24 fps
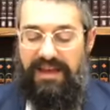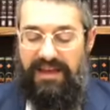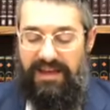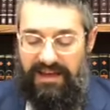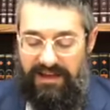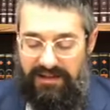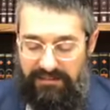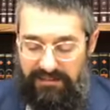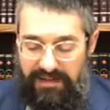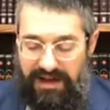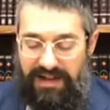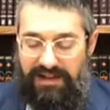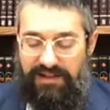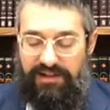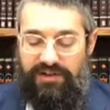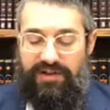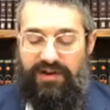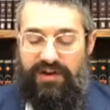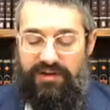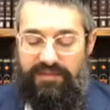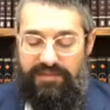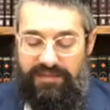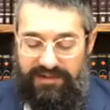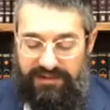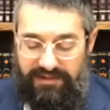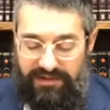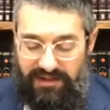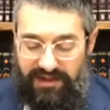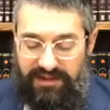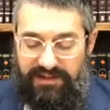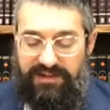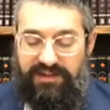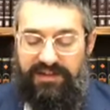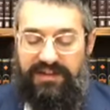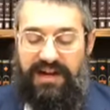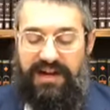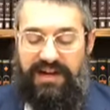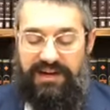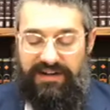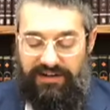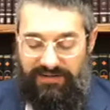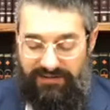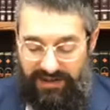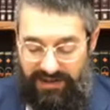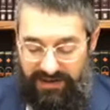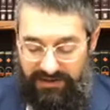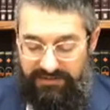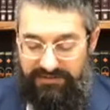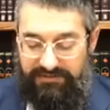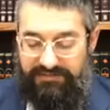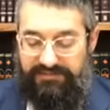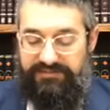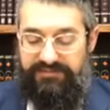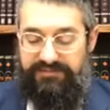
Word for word: Im al korban toida yakrivenu.